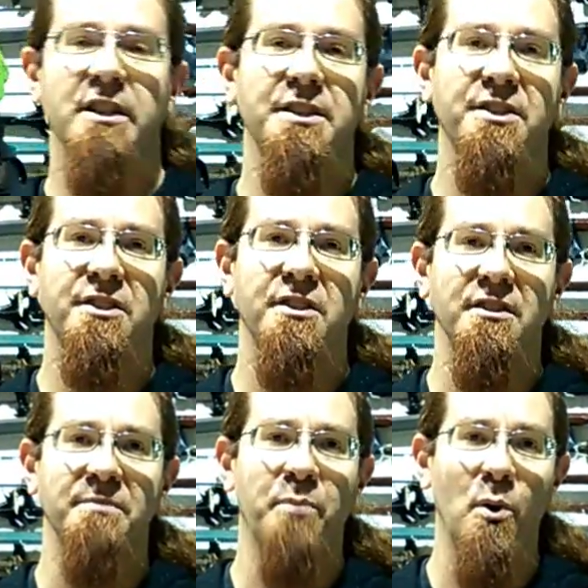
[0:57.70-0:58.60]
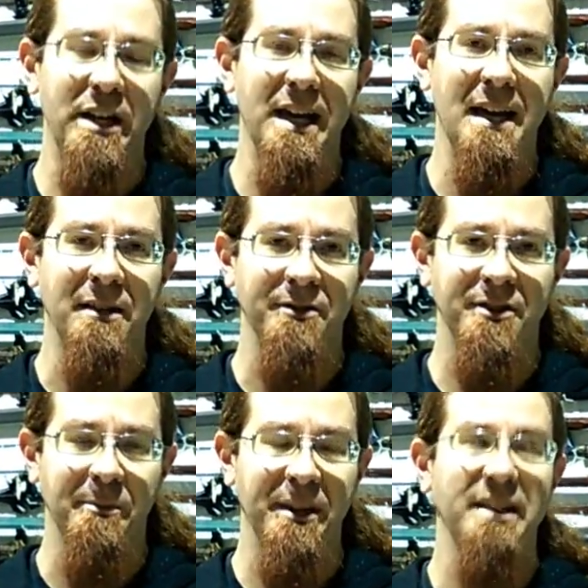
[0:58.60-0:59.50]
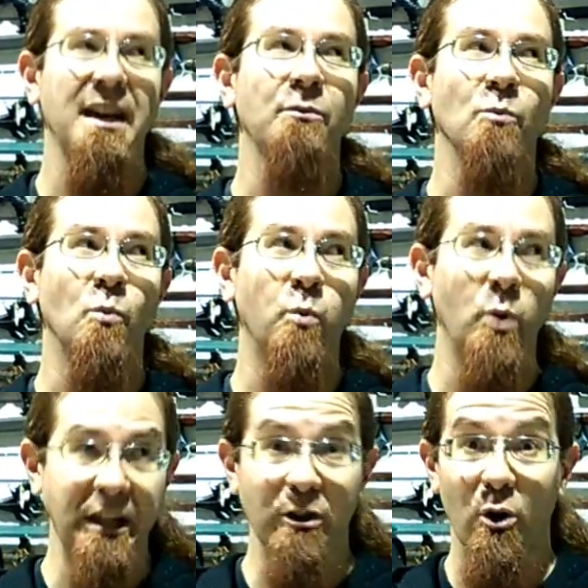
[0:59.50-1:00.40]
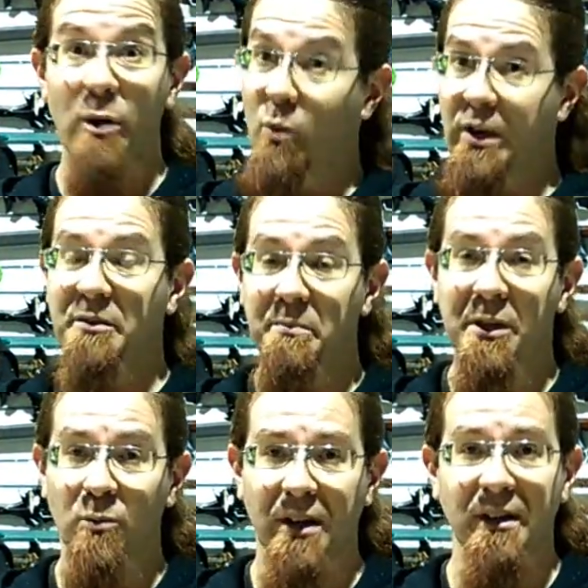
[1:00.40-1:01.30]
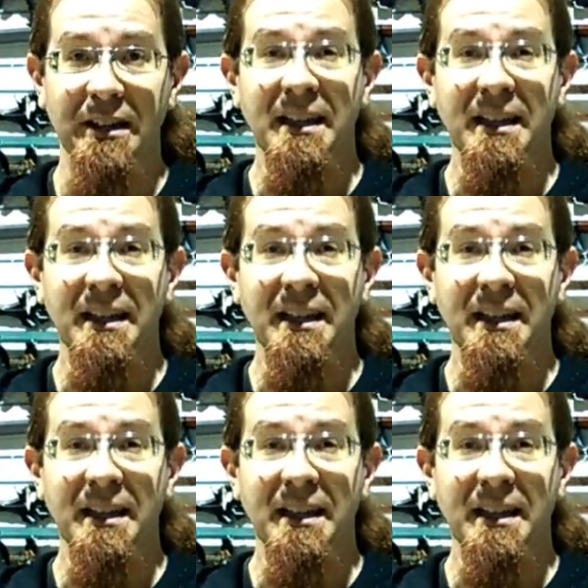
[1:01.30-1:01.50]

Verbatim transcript: us and pointing out something that we know and we admit readily.